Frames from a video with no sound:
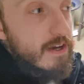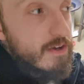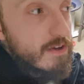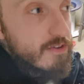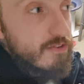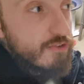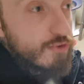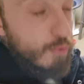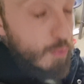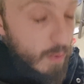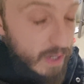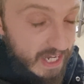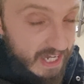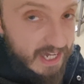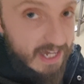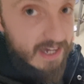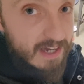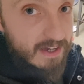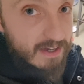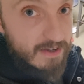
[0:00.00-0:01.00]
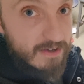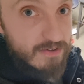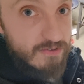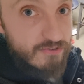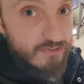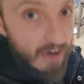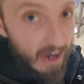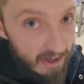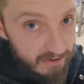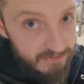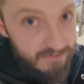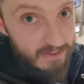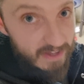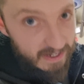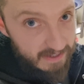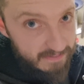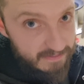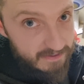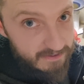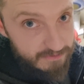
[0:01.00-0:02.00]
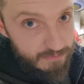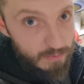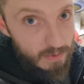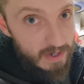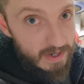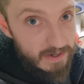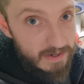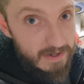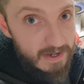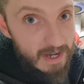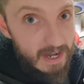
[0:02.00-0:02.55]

tweaking, just like this one.